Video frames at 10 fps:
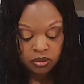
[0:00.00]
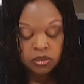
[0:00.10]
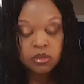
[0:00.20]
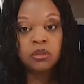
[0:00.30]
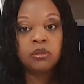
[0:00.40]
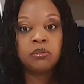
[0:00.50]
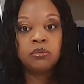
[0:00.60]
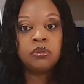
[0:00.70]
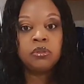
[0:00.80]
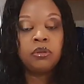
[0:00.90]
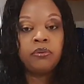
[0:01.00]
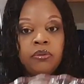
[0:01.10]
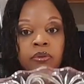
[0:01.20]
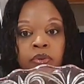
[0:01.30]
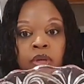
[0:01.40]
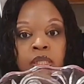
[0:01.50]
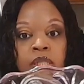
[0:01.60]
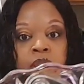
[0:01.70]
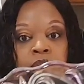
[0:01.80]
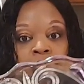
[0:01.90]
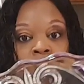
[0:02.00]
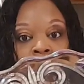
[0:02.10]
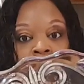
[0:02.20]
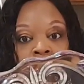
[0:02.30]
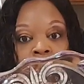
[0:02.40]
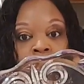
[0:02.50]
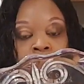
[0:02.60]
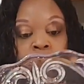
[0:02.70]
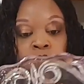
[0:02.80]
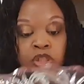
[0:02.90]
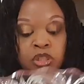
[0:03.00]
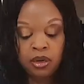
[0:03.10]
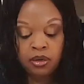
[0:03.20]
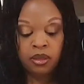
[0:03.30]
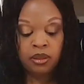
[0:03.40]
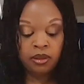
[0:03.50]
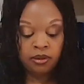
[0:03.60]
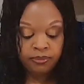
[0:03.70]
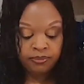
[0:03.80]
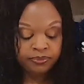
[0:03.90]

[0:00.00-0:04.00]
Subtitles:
So if you guys can see how that's kind of smushed down in there.